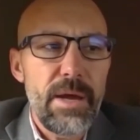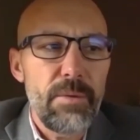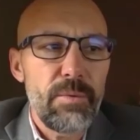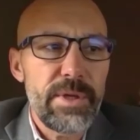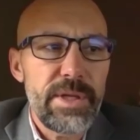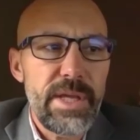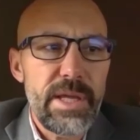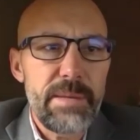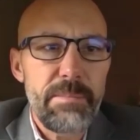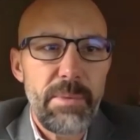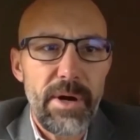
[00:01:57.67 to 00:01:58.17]

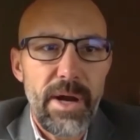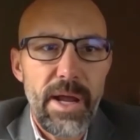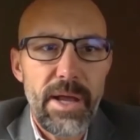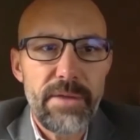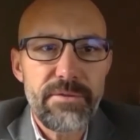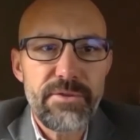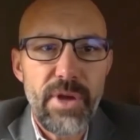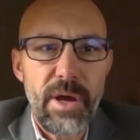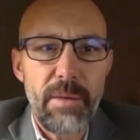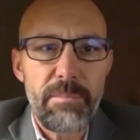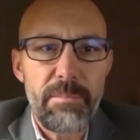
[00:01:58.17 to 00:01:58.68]
We keep our
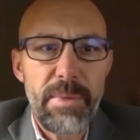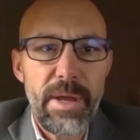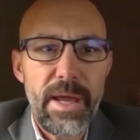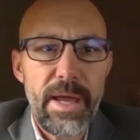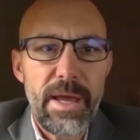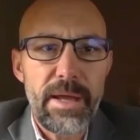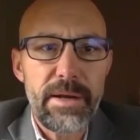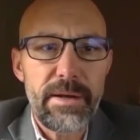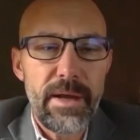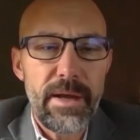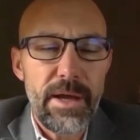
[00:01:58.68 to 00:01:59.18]
heads up
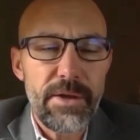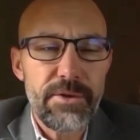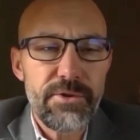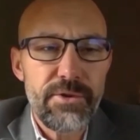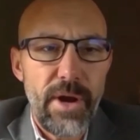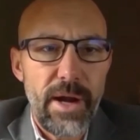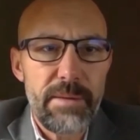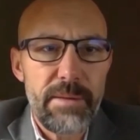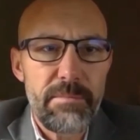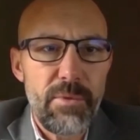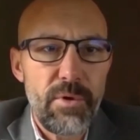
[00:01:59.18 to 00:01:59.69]
and
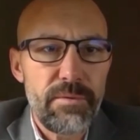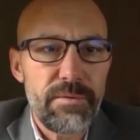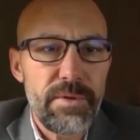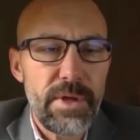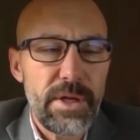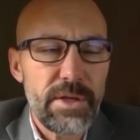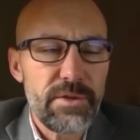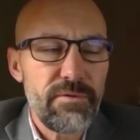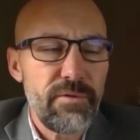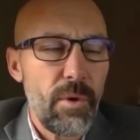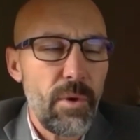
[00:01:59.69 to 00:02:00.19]
try to move
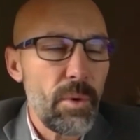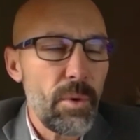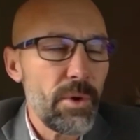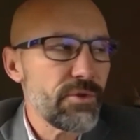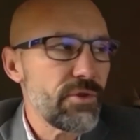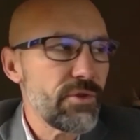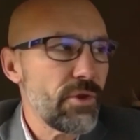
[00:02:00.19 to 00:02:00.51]
things forward.